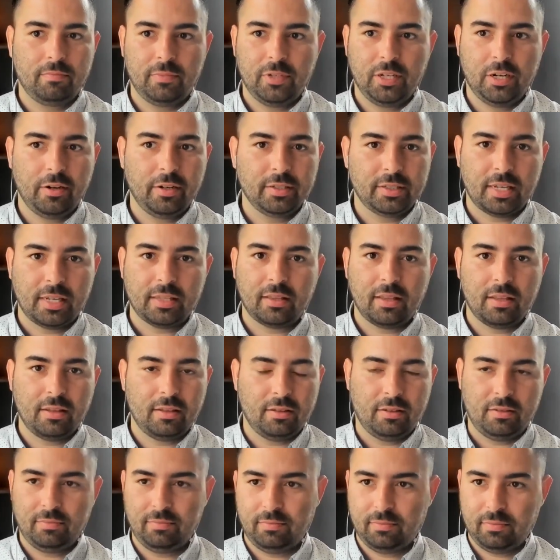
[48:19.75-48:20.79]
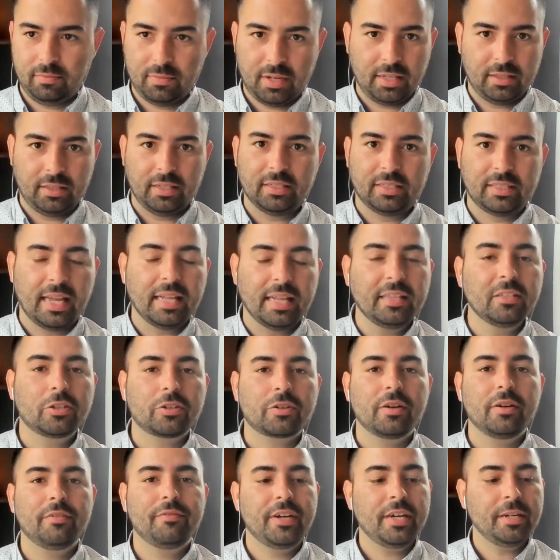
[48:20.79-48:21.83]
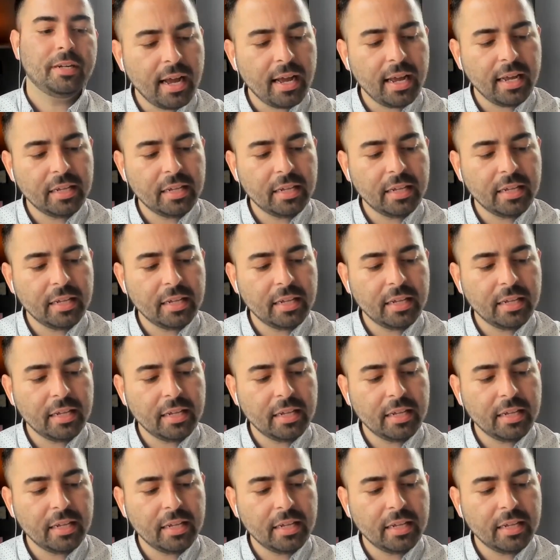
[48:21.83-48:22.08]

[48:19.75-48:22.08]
is at the center of it.